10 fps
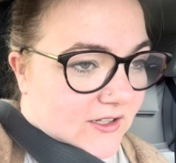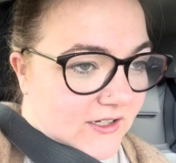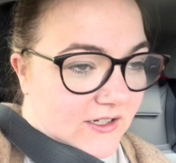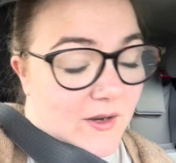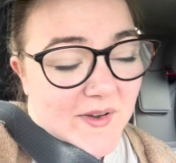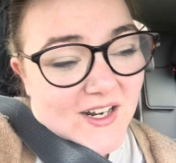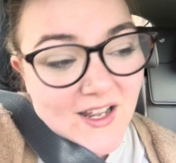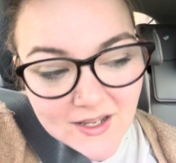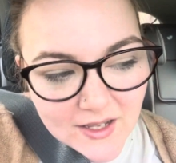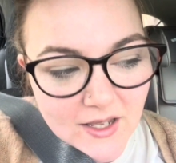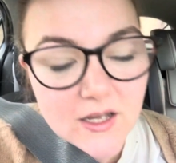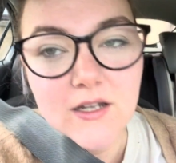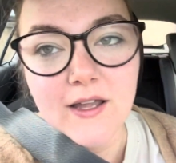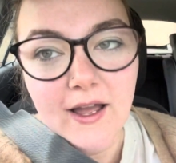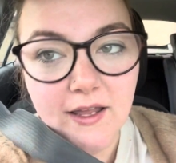needed. I mean, a
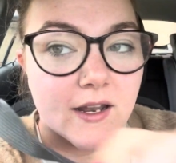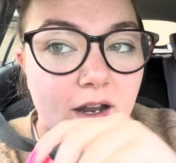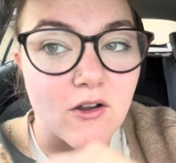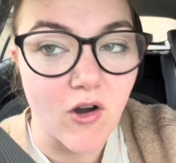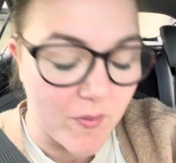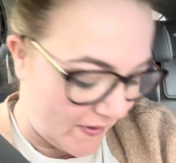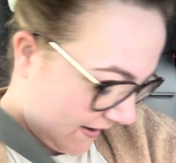lie-in. I got up at